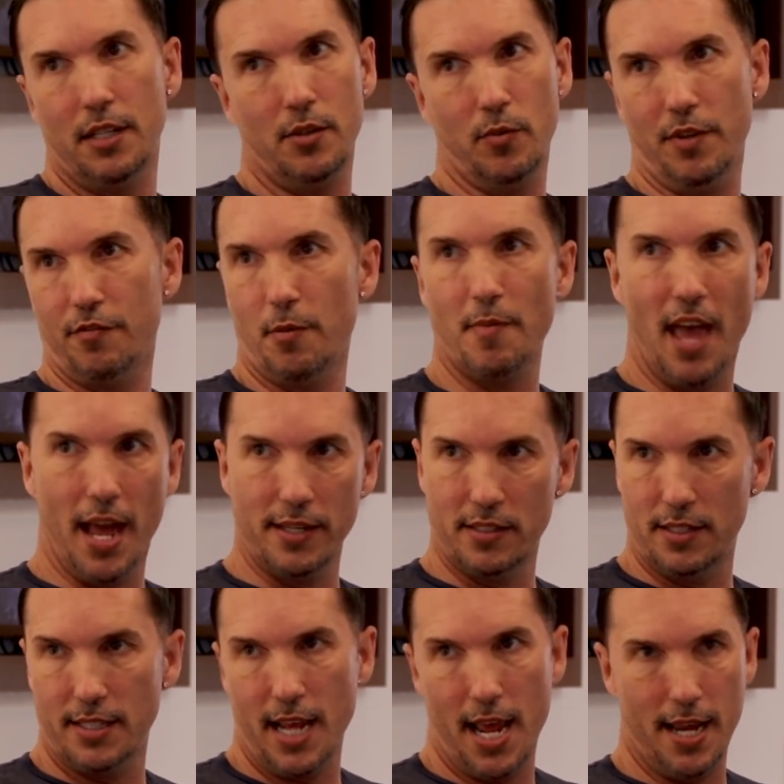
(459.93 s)
it went from that
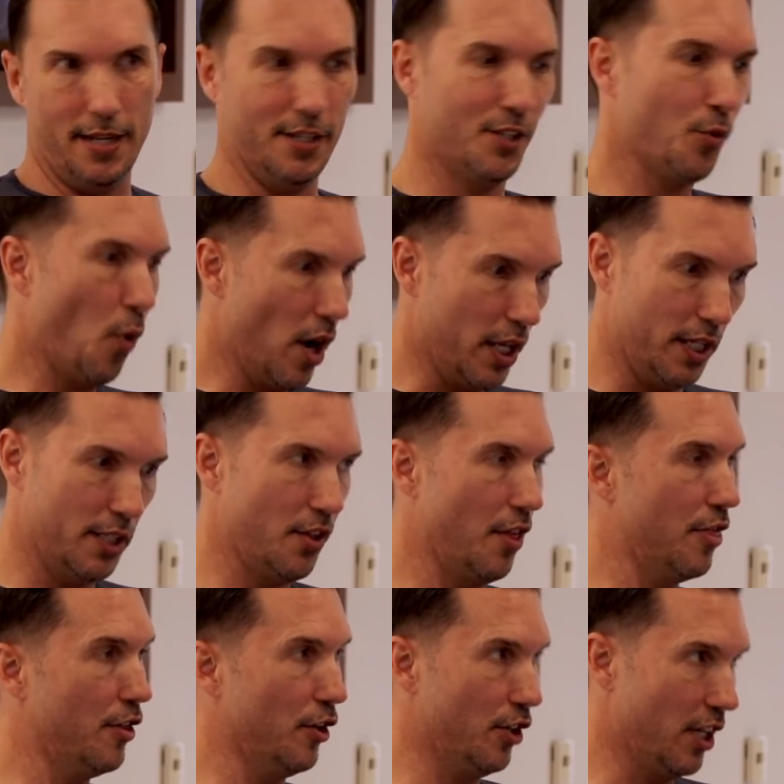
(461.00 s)
to 10 to 20
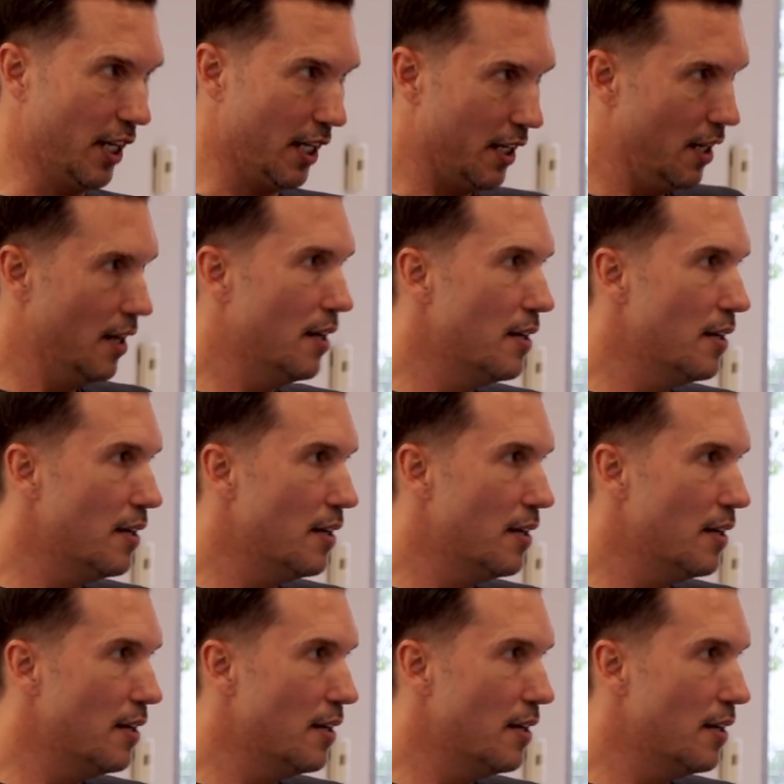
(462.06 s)
to 30.